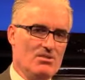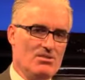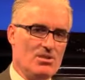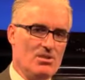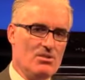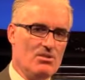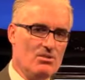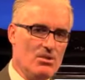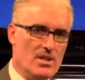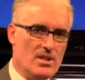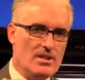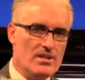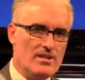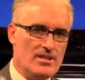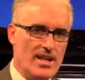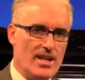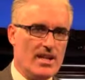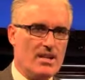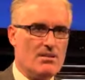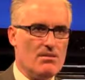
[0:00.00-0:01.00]
So
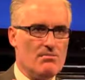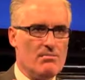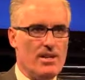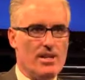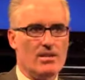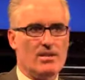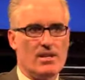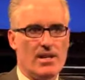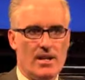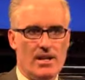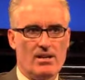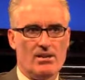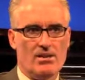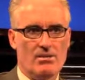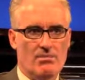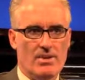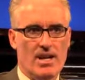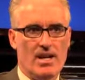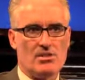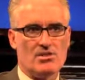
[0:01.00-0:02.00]
take better care of
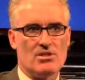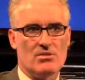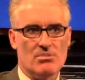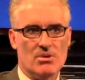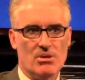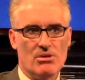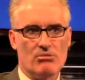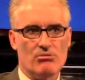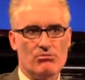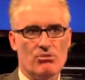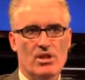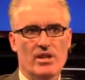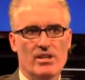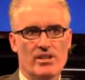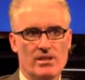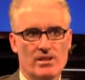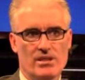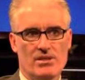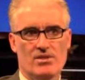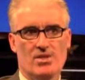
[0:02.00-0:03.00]
the basketball,
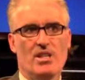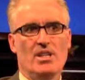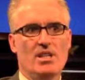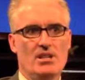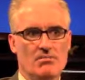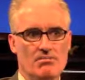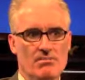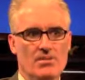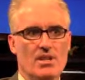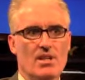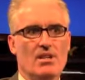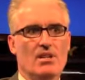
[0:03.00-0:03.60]
run the team,